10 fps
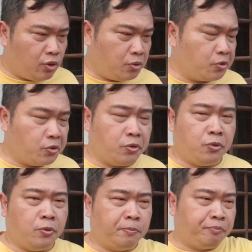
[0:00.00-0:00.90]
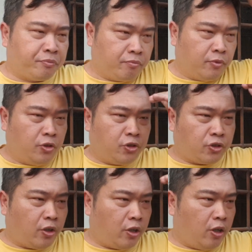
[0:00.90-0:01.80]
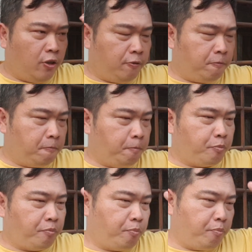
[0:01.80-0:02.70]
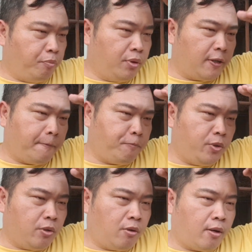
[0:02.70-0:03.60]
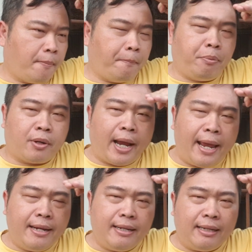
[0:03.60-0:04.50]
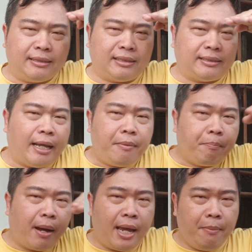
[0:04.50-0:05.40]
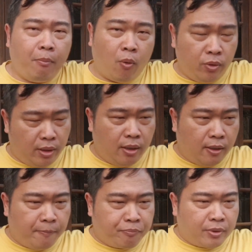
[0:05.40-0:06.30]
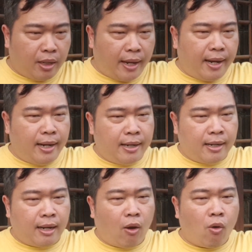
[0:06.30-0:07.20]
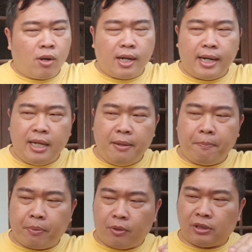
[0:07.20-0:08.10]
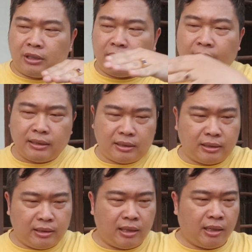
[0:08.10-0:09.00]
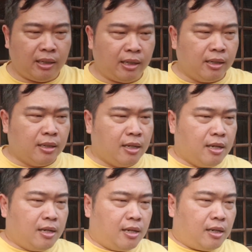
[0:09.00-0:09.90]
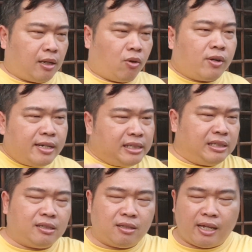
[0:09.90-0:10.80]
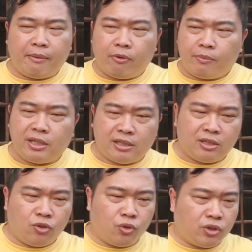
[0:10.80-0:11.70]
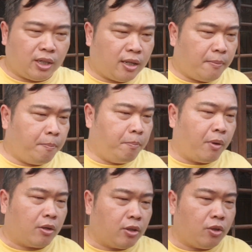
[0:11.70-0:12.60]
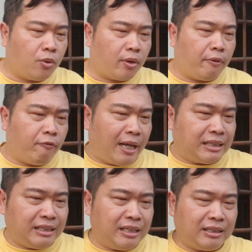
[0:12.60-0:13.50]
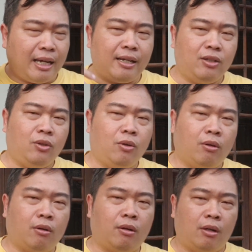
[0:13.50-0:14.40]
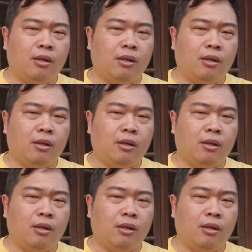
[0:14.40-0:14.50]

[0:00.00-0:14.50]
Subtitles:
you to sort of put your brain in the standby mode and only process the condition, the information using both your reflexes and your